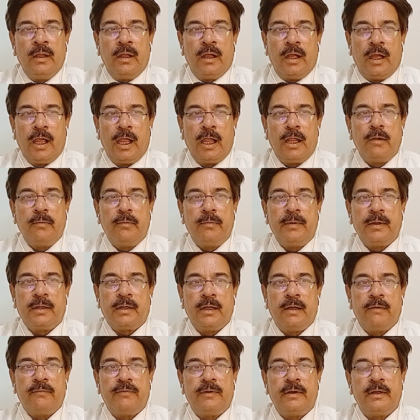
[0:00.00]
I will be
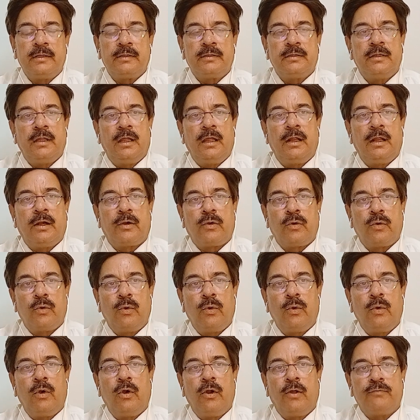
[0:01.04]
covering the
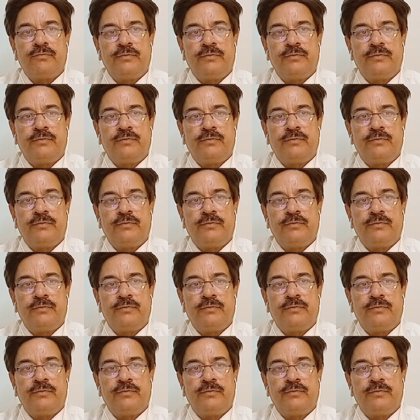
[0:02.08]
role